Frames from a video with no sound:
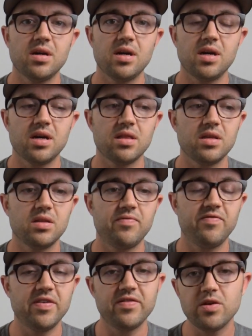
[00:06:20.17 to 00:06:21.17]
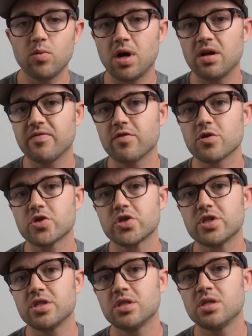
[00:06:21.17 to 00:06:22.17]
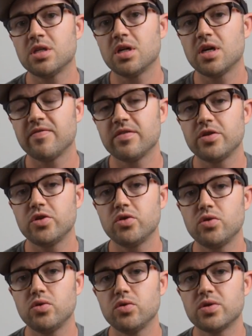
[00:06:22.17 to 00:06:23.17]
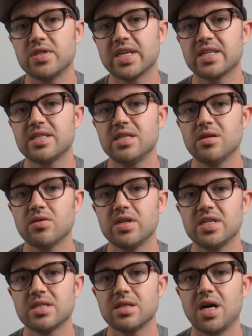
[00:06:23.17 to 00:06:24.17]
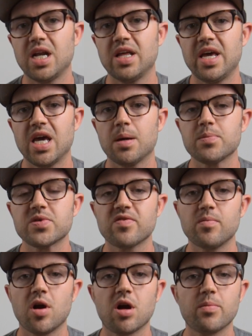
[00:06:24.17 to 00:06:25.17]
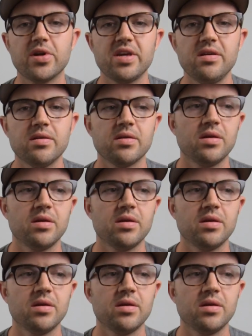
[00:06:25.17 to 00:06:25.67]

the 50 watt version of the new 6 series line of amps from Harmony.